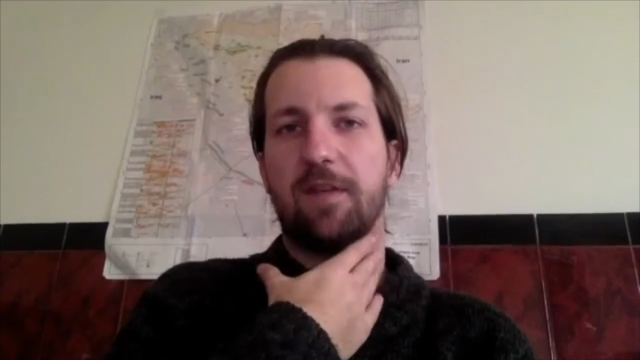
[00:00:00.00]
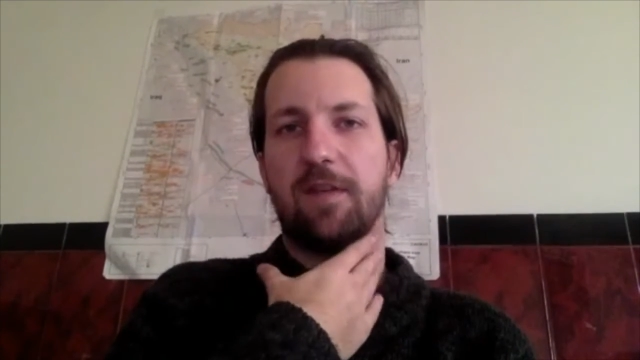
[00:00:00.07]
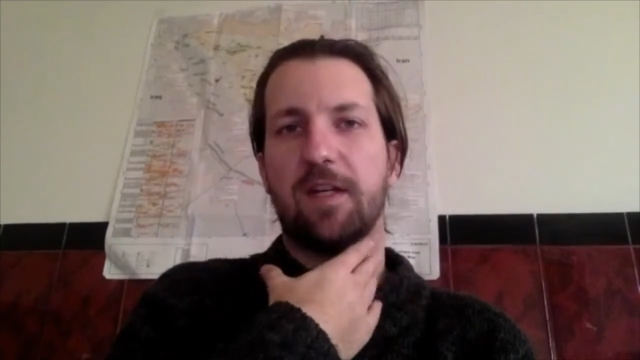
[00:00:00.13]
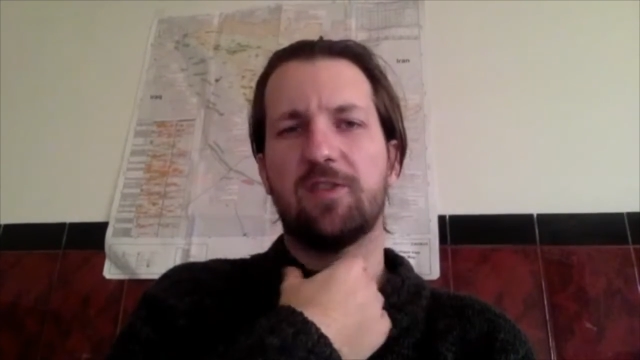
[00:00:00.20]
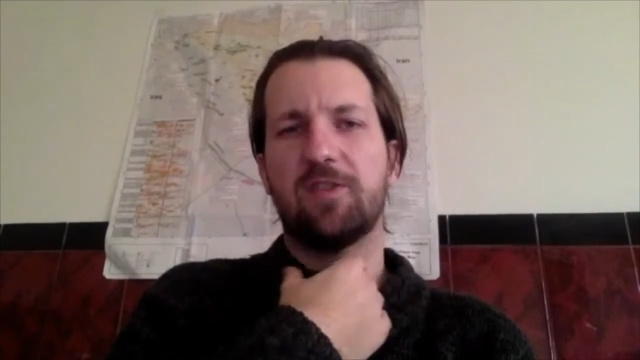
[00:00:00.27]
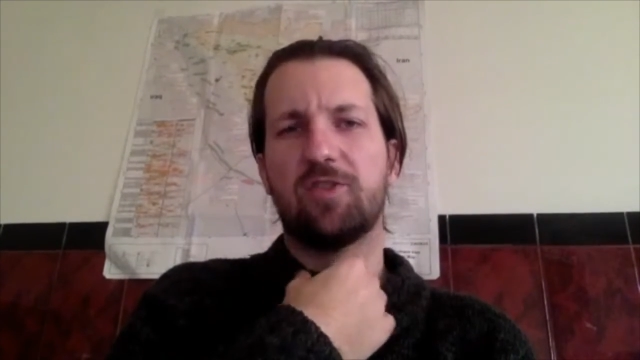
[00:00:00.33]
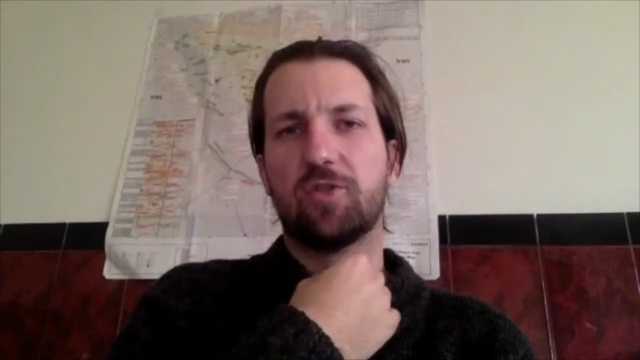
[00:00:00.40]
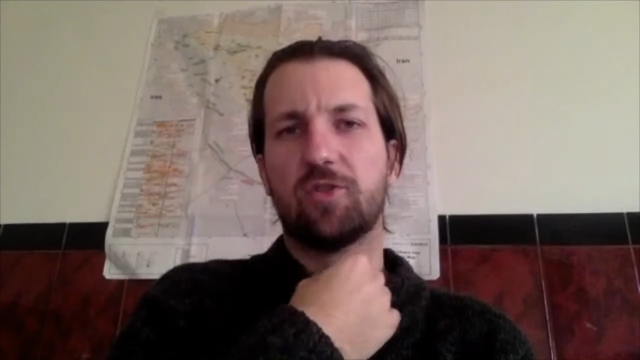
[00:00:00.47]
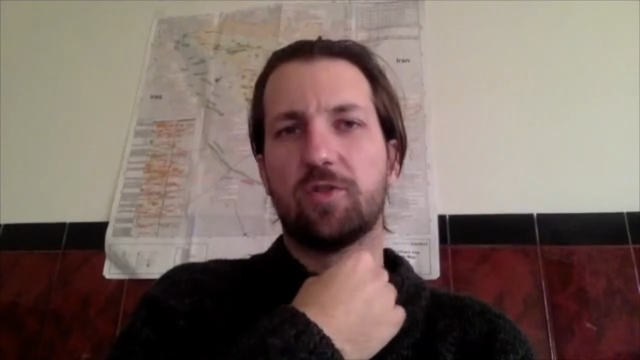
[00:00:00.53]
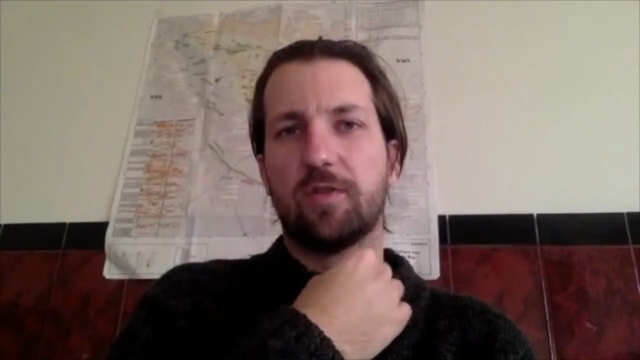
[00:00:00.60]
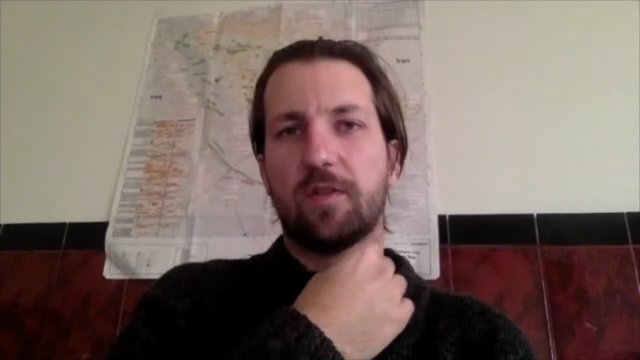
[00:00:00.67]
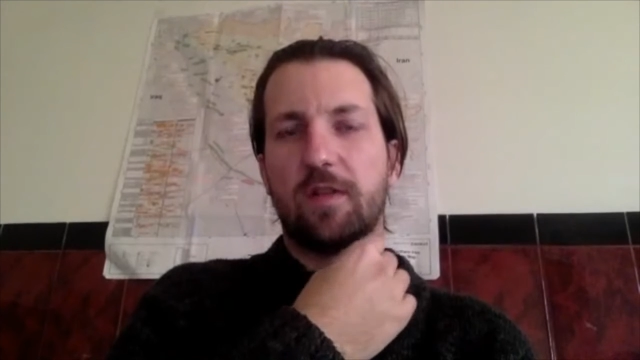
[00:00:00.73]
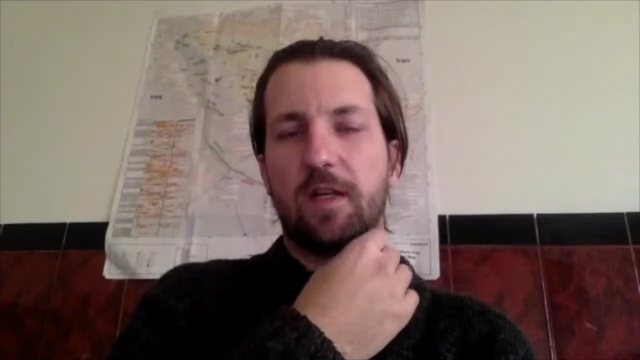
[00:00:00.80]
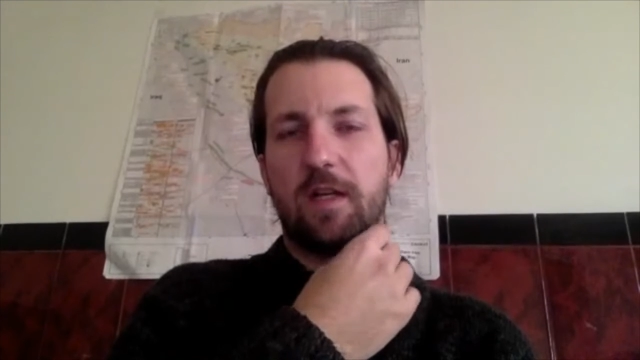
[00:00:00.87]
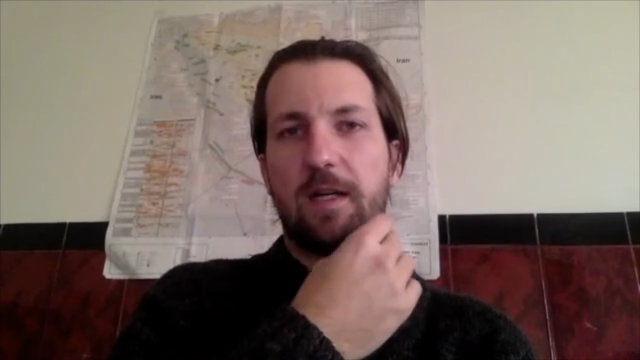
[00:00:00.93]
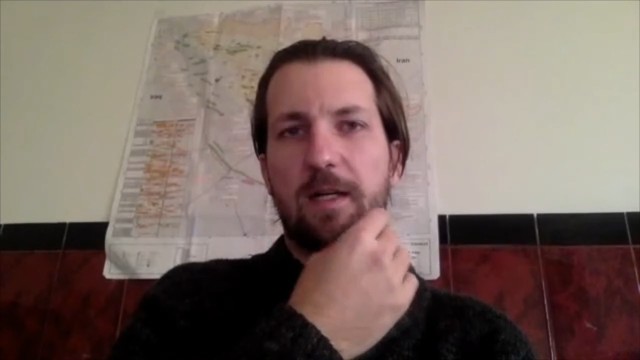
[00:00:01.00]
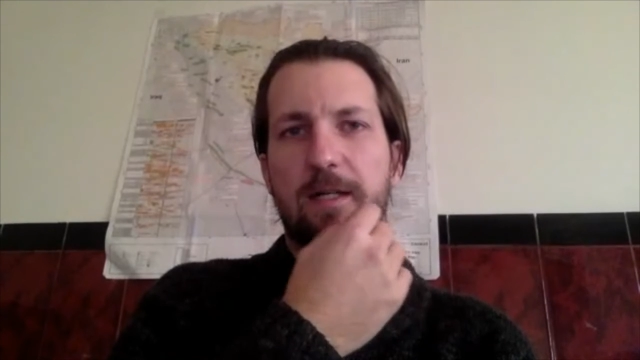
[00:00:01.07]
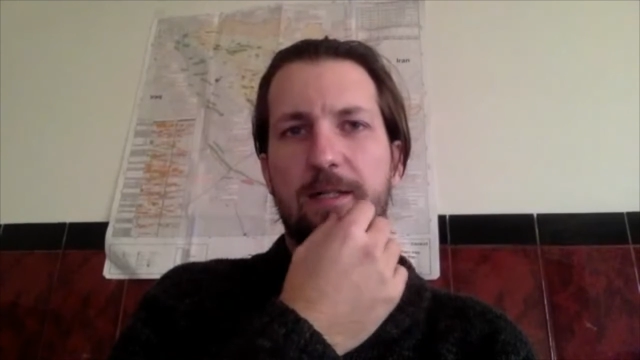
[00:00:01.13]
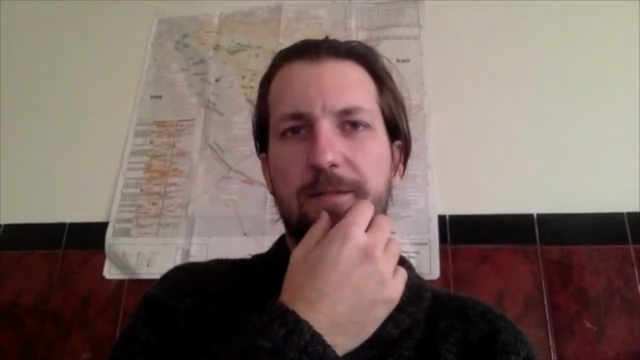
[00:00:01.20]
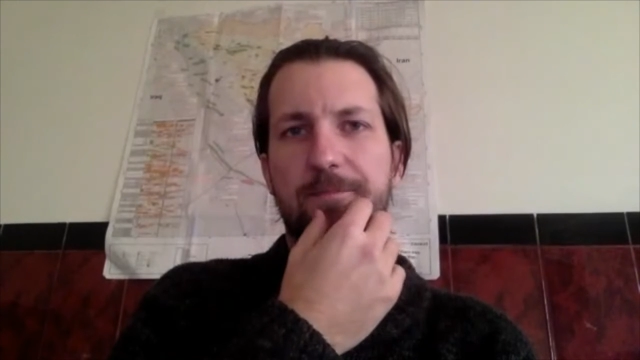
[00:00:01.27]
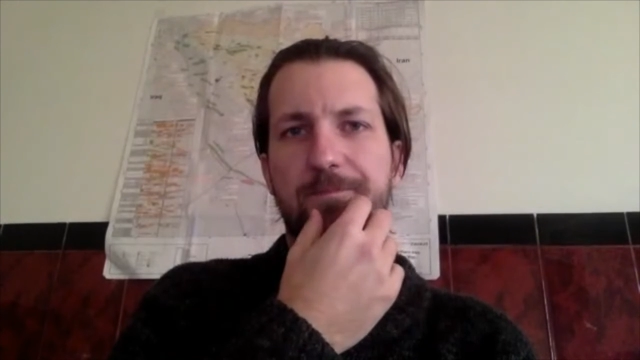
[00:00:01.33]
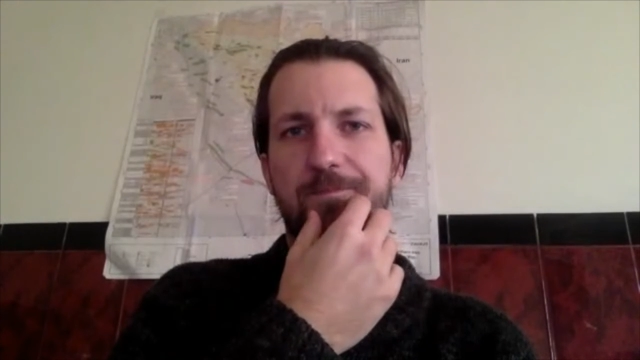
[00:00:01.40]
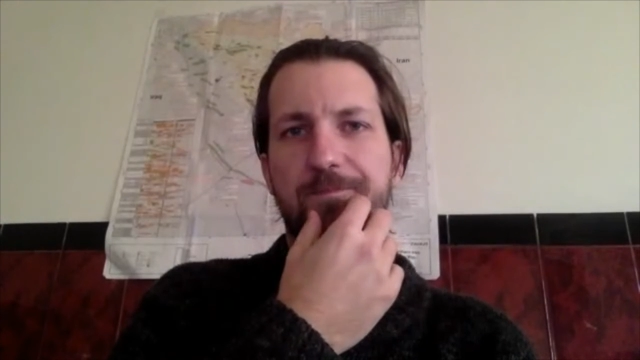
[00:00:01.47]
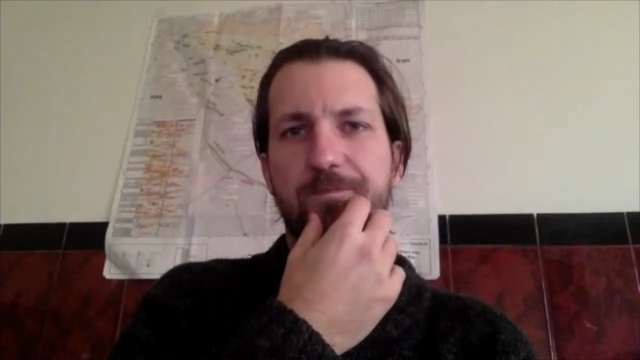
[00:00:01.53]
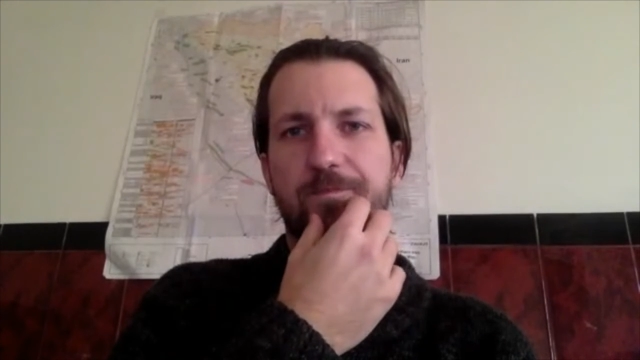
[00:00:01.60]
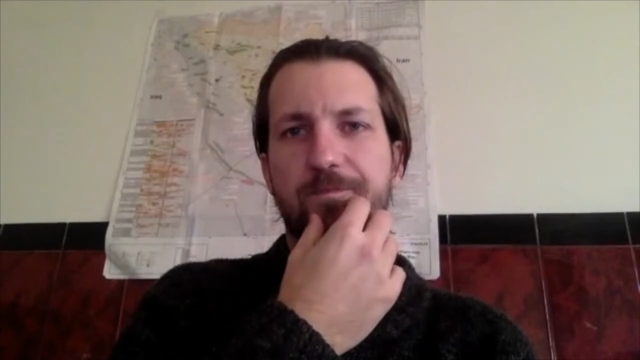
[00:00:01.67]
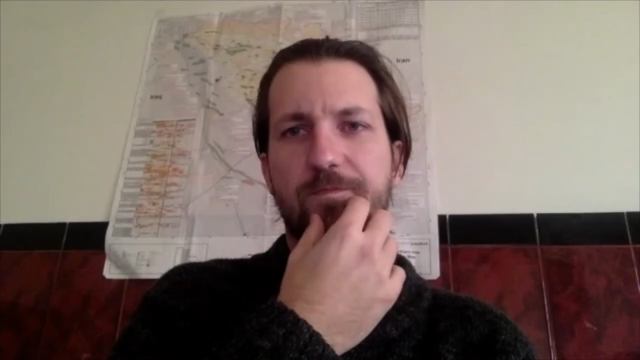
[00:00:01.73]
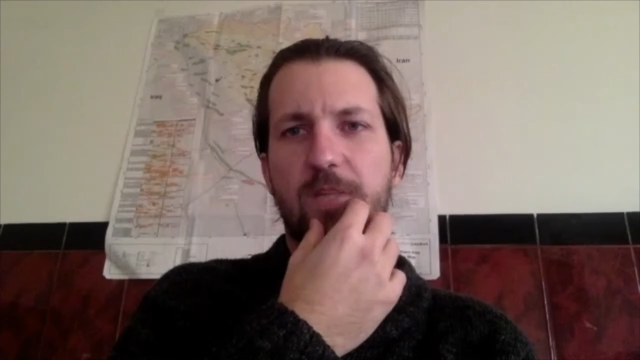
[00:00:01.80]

think in June, um,